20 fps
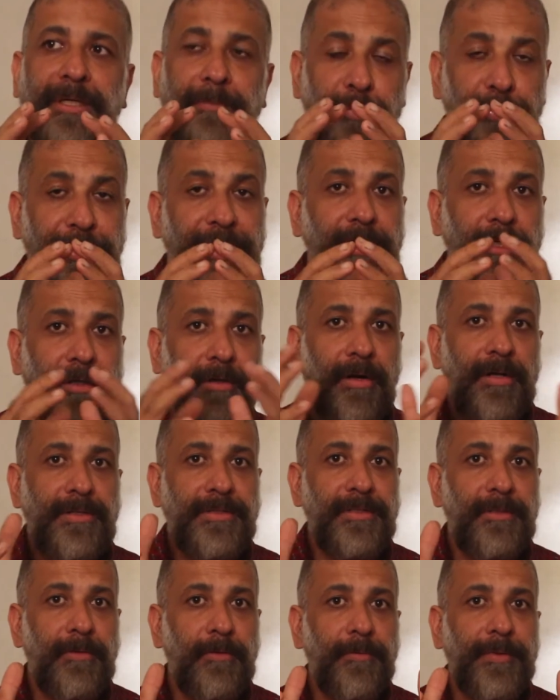put it
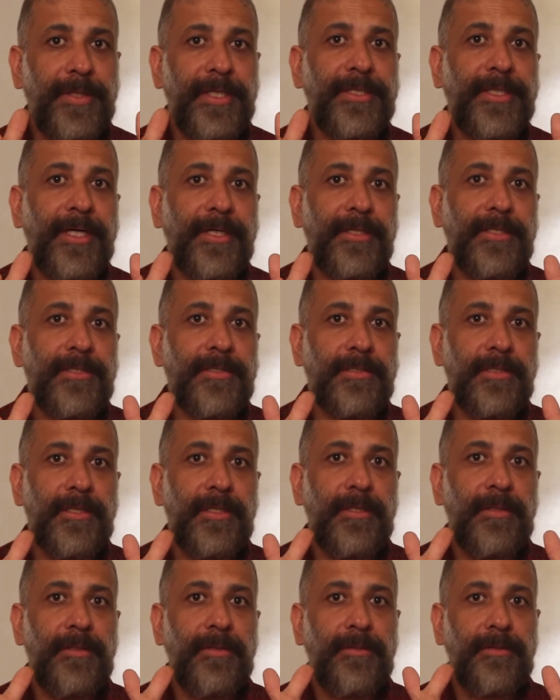across in a way that
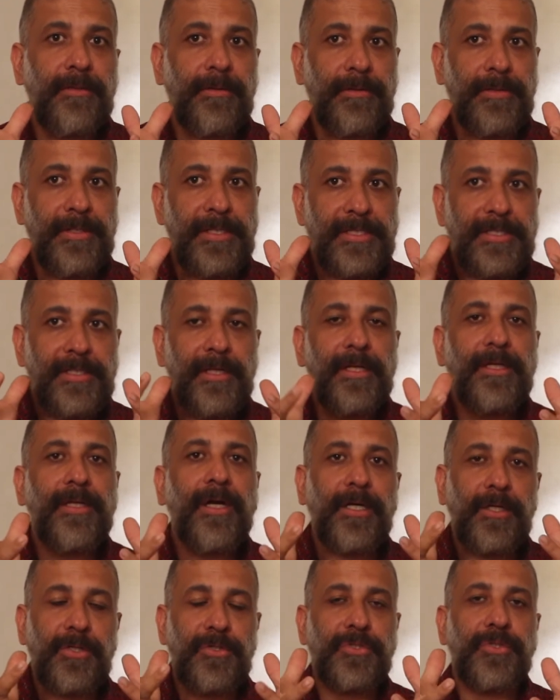is easily
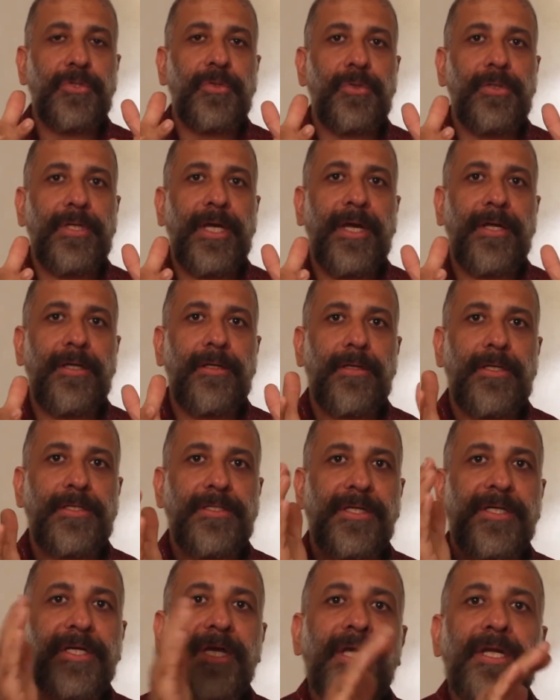understood and
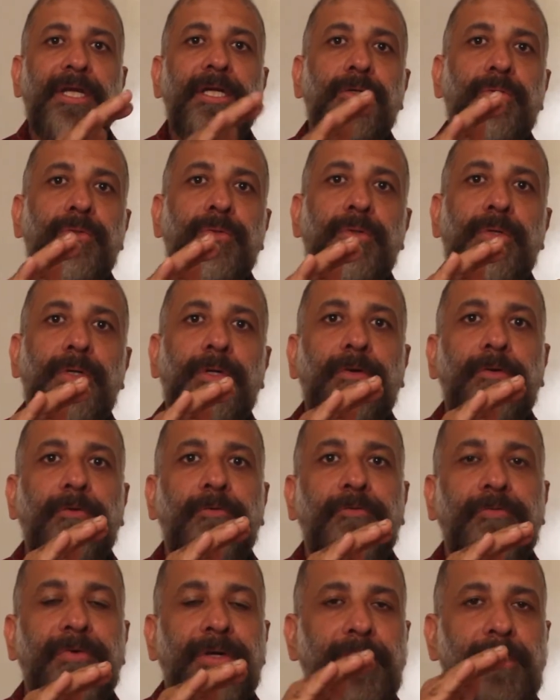is adhering to
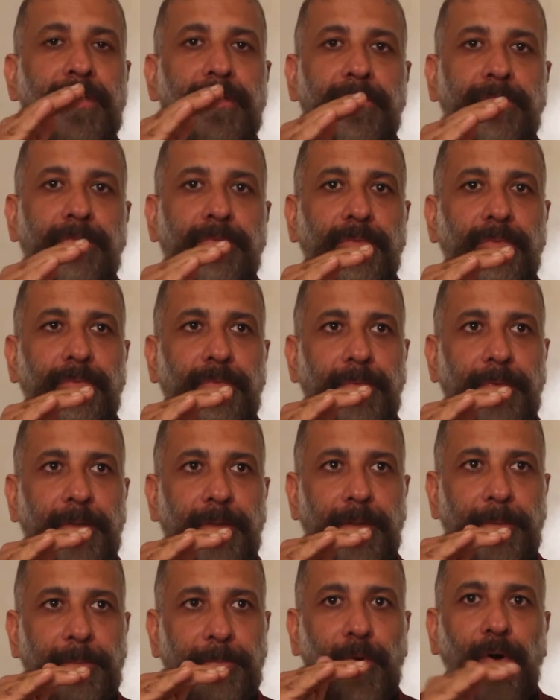very
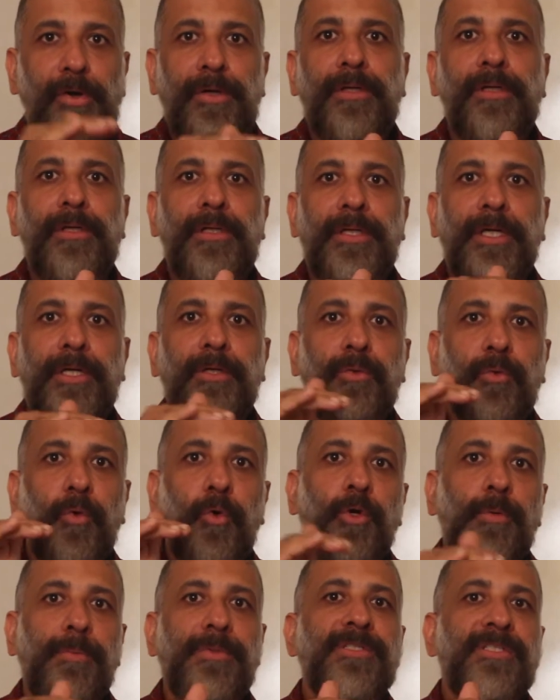important and
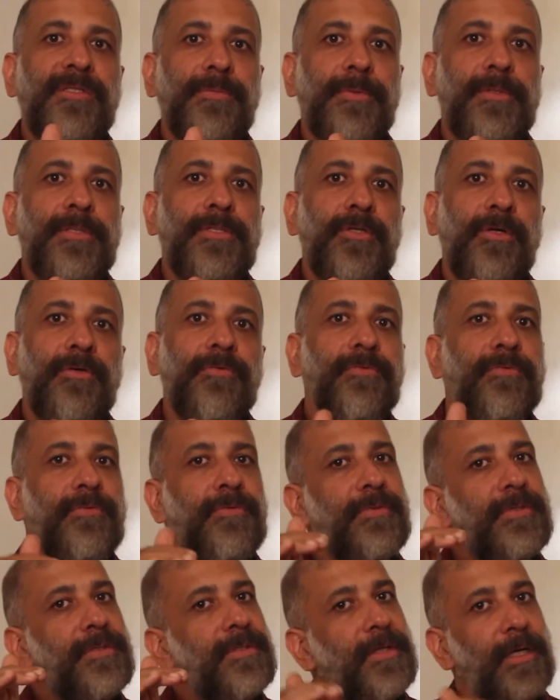core principles of
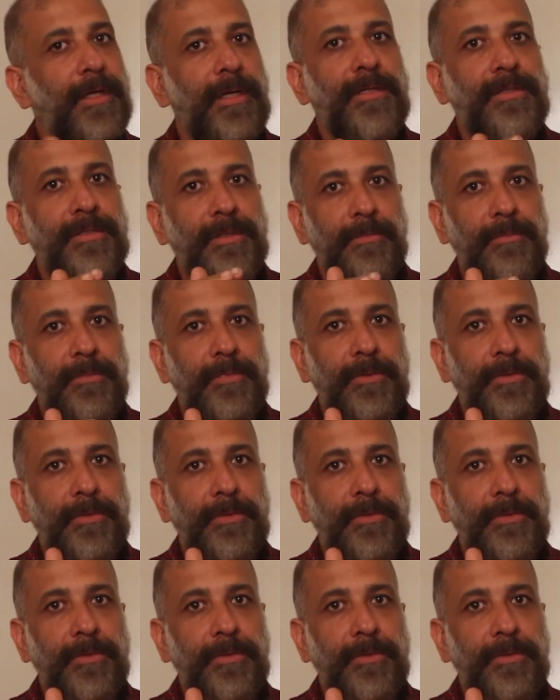journalism.